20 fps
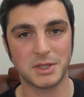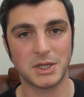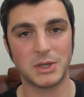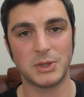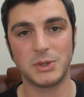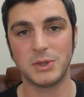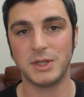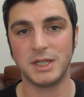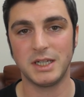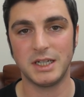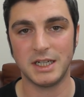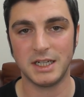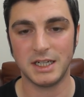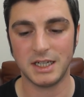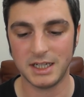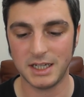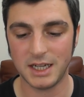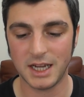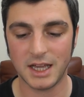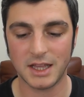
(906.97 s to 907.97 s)
So,
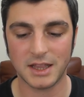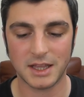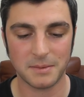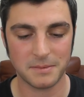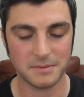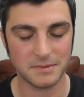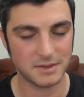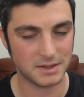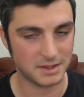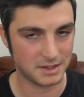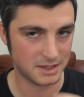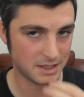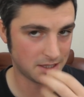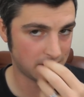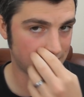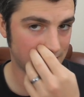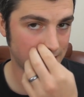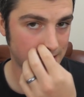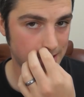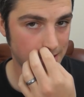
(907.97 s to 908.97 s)
yeah,
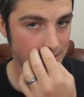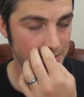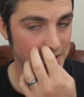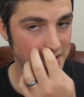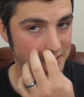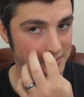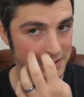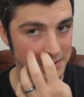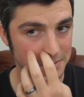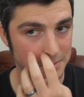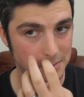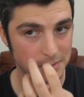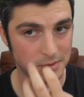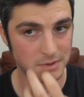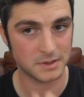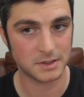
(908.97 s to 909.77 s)
they do have